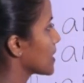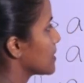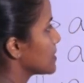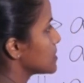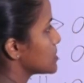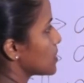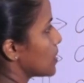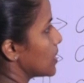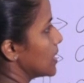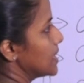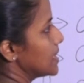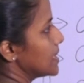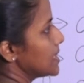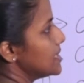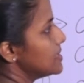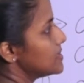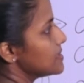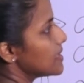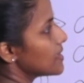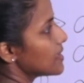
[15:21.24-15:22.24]
So it
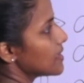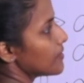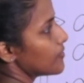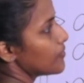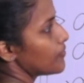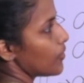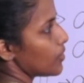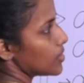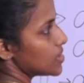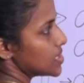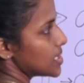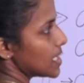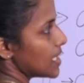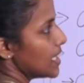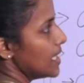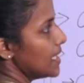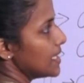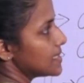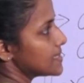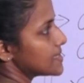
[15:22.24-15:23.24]
is for
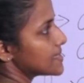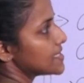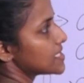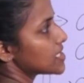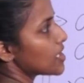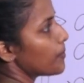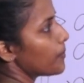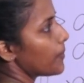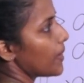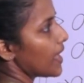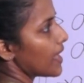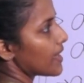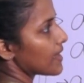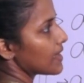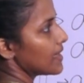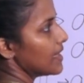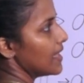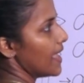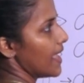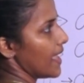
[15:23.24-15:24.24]
je, it's je
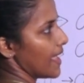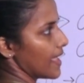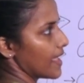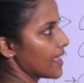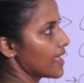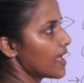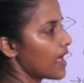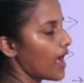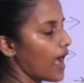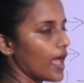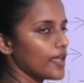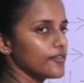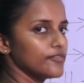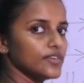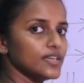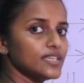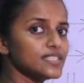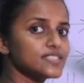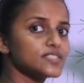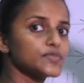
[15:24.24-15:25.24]
parlais, I
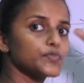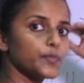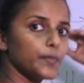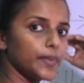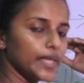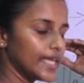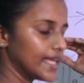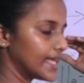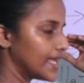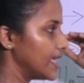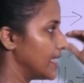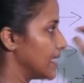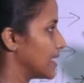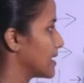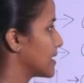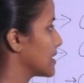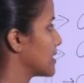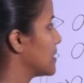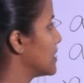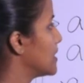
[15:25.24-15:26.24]
was speaking.
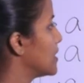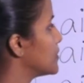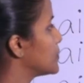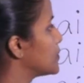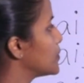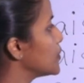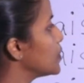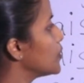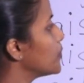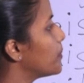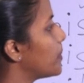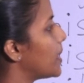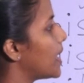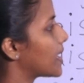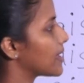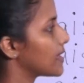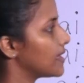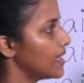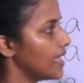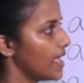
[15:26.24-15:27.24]
Tu
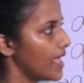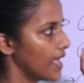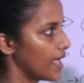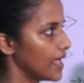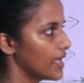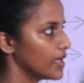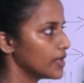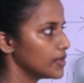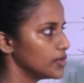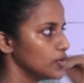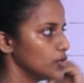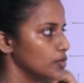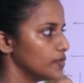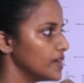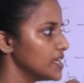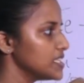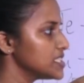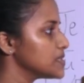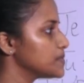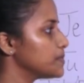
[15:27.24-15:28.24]
parlais, you
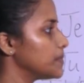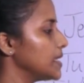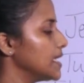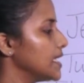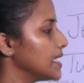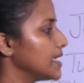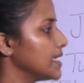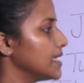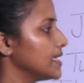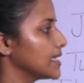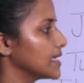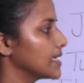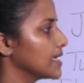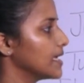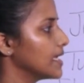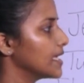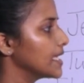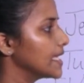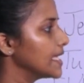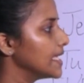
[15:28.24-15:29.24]
were speaking.
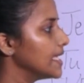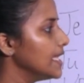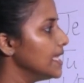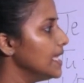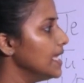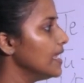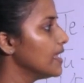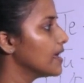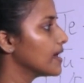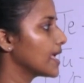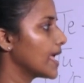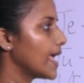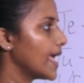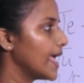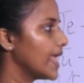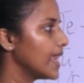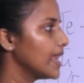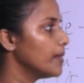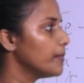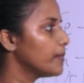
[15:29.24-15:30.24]
Il,
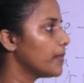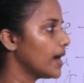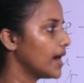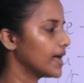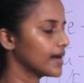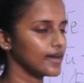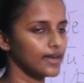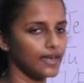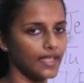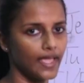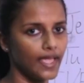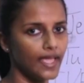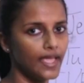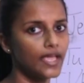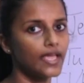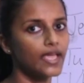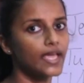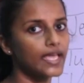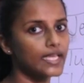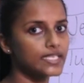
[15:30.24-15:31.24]
elle parlait,
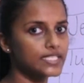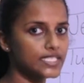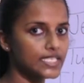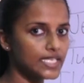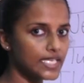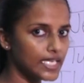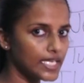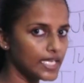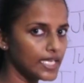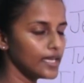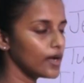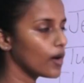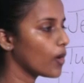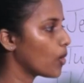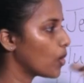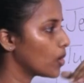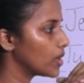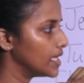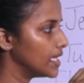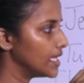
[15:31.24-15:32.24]
she
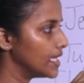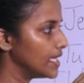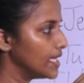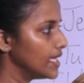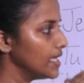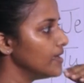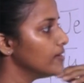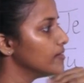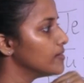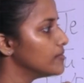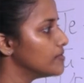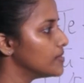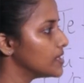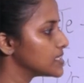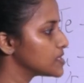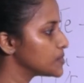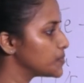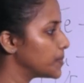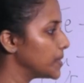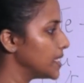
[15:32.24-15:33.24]
or he were
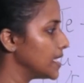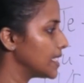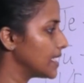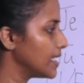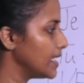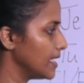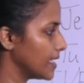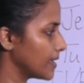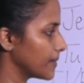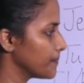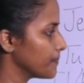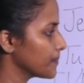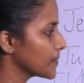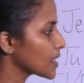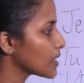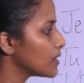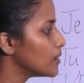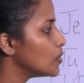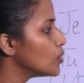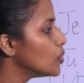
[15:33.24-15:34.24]
speaking.
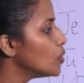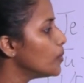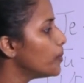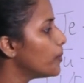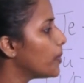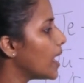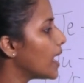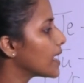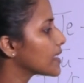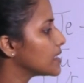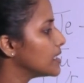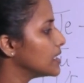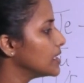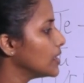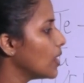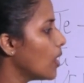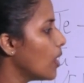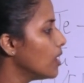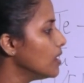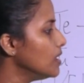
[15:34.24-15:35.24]
Nous
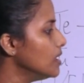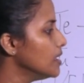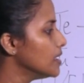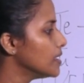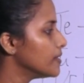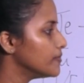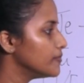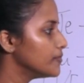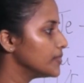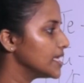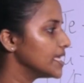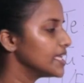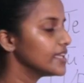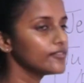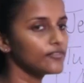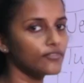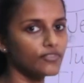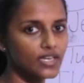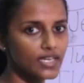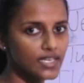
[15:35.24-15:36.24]
parlions, we
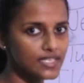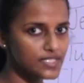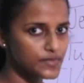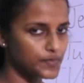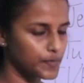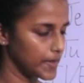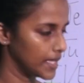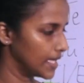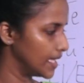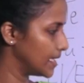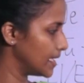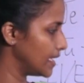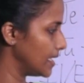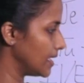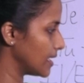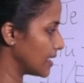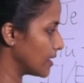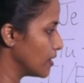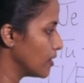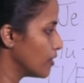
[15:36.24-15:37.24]
were
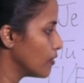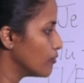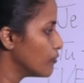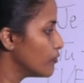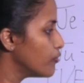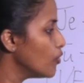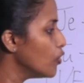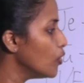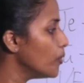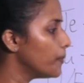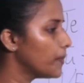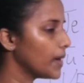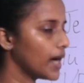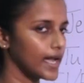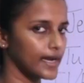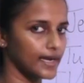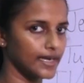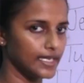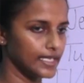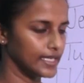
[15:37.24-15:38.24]
speaking. Vous
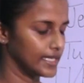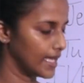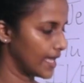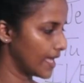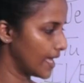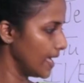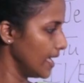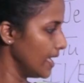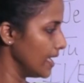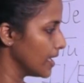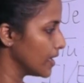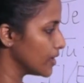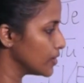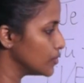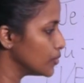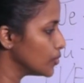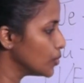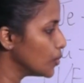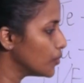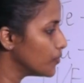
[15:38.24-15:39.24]
parliez,
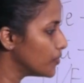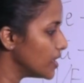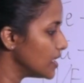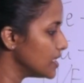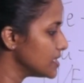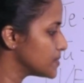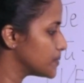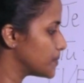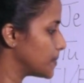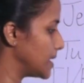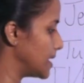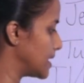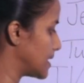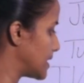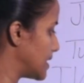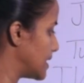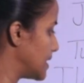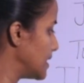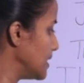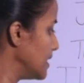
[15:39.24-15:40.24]
you were
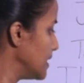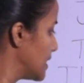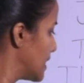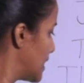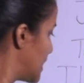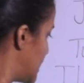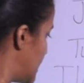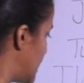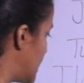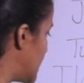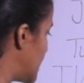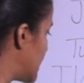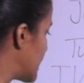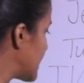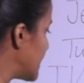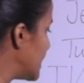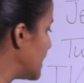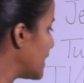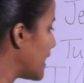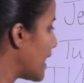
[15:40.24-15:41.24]
speaking.
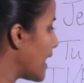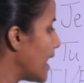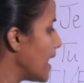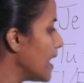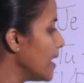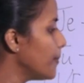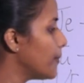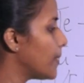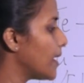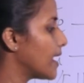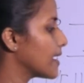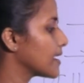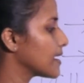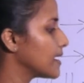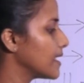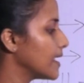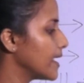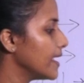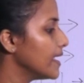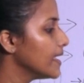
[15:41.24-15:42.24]
Il, elle
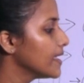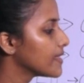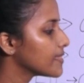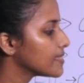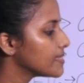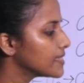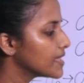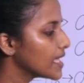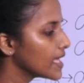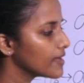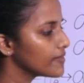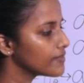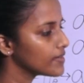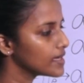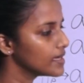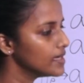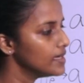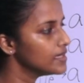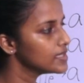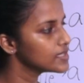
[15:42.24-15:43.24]
parlait, they
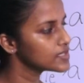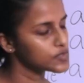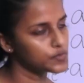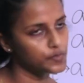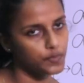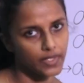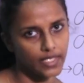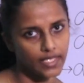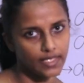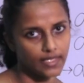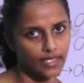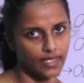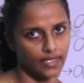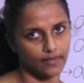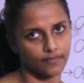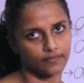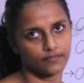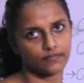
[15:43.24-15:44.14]
were speaking.